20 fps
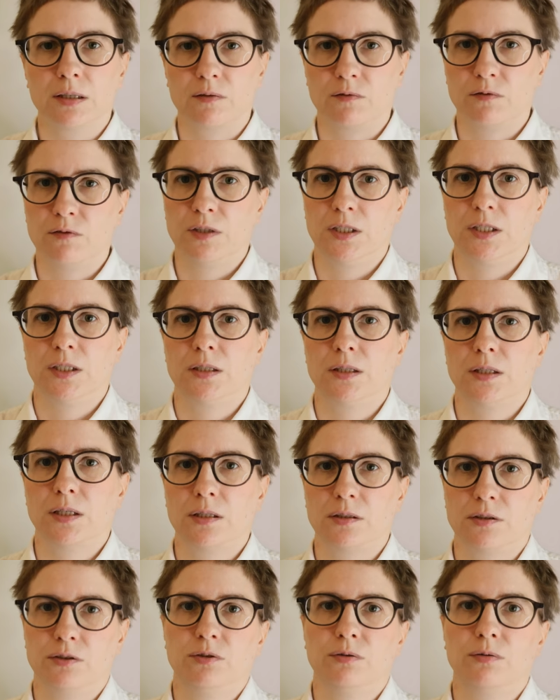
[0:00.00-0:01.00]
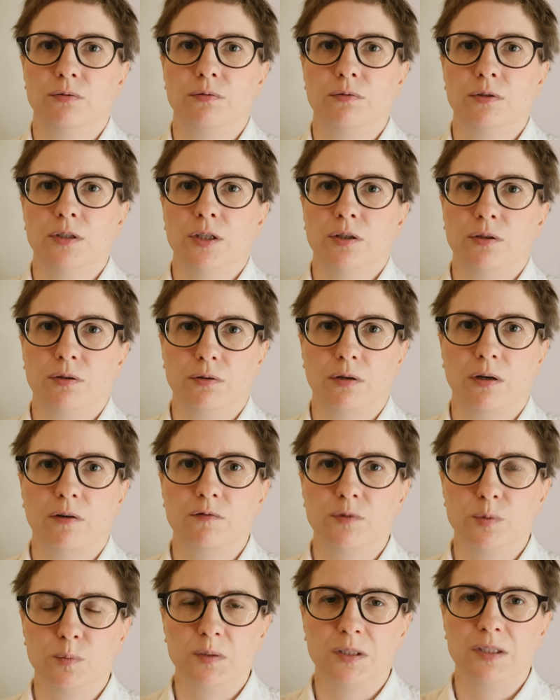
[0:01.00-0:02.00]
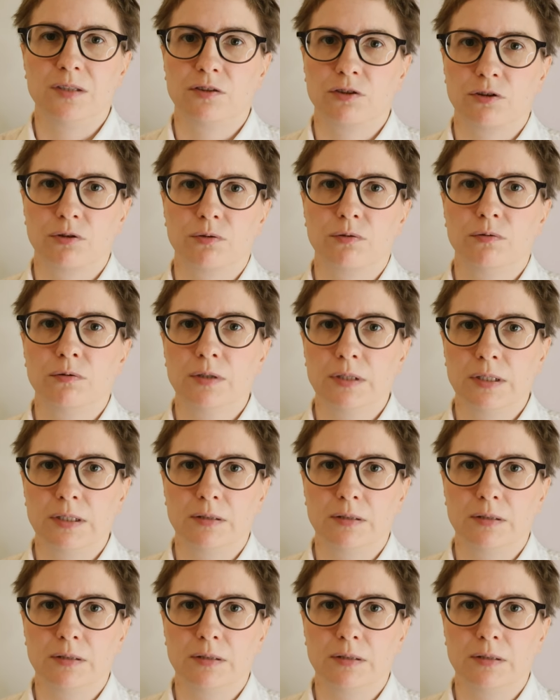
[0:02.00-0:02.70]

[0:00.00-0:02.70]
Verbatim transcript: feeling that you have to be so